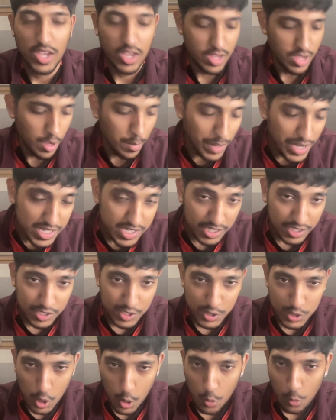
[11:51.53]
Amazing.
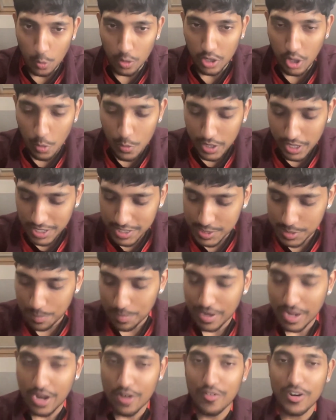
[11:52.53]
So going into
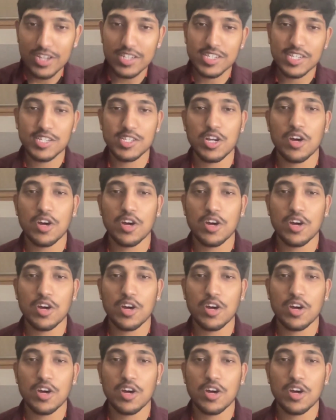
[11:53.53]
player ratings